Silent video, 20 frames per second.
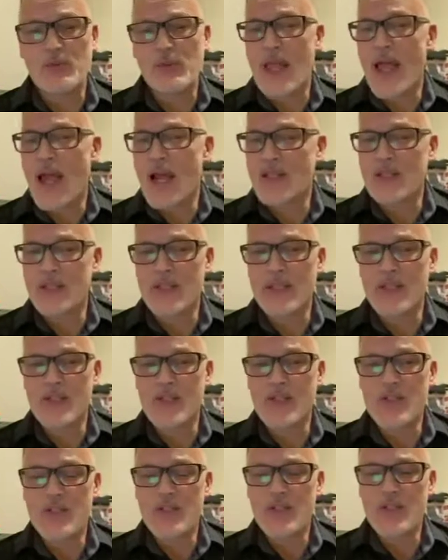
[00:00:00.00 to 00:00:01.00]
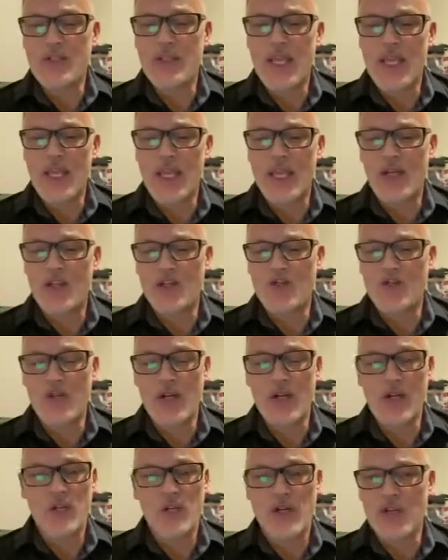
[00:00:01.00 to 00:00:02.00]
accidents and it's
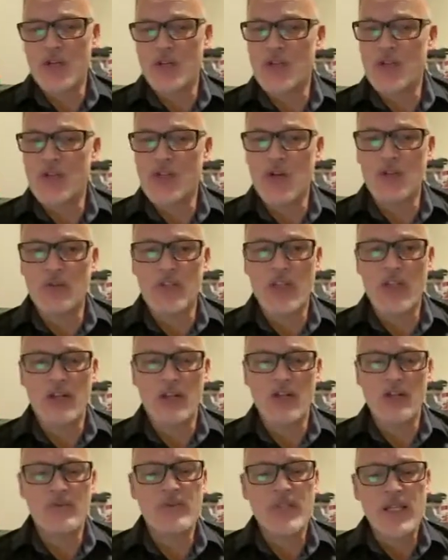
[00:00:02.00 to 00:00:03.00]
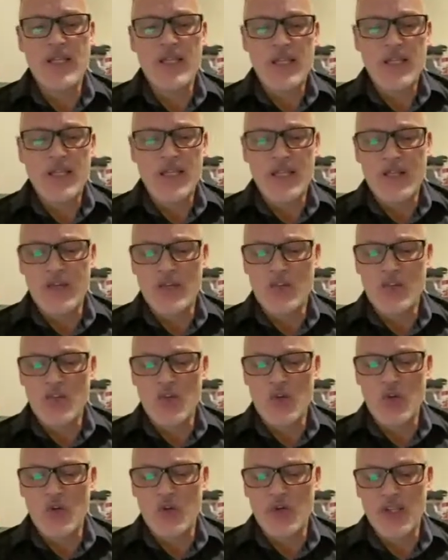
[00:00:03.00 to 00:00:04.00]
very treacherous out there. And
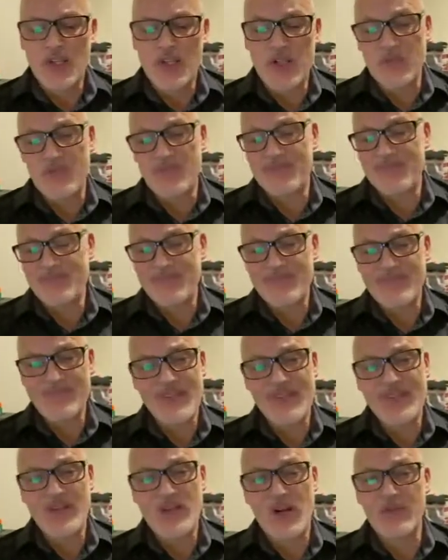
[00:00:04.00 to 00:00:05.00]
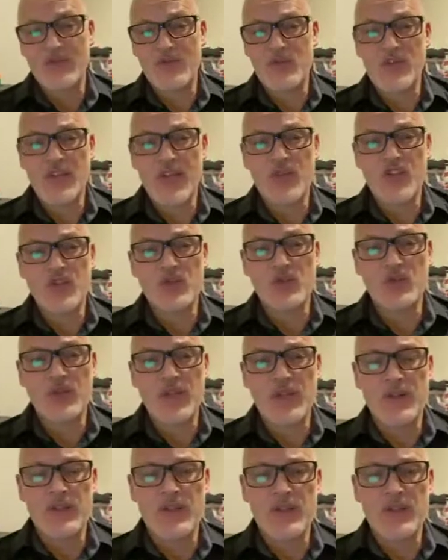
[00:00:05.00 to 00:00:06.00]
so in, con in conversation with